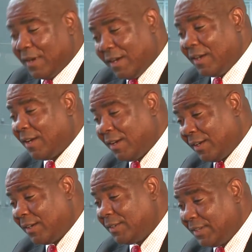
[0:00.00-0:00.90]

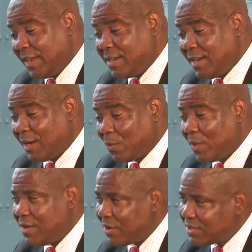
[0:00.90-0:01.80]
Uh, and
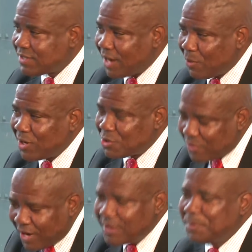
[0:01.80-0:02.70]
when nurses are well
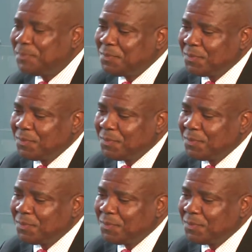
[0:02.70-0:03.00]
trained,